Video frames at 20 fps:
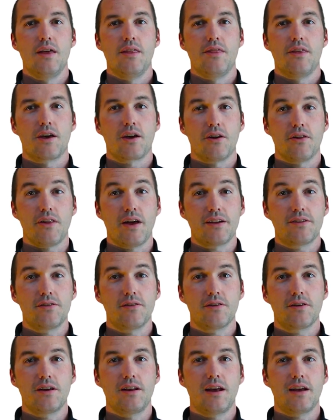the
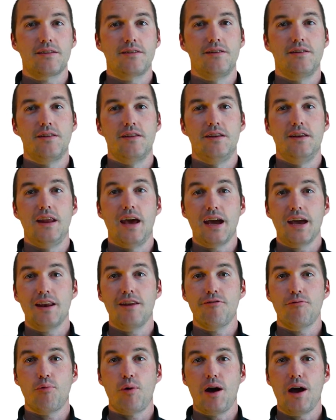collector connected to the
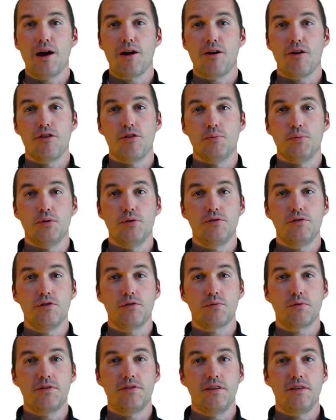negative wire on the Bluetooth
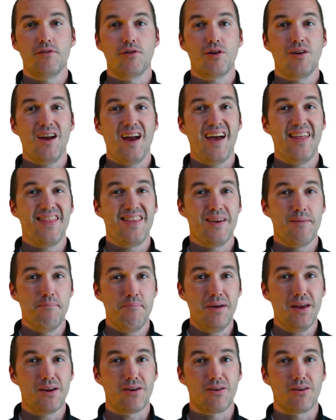receiver, and the
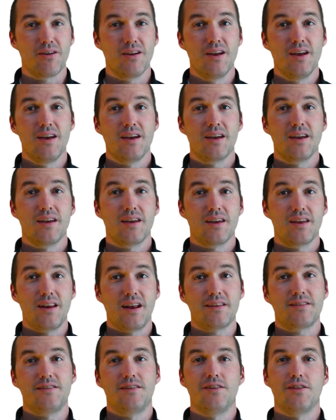emitter
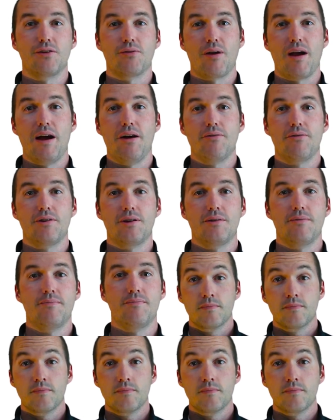connected to the ground.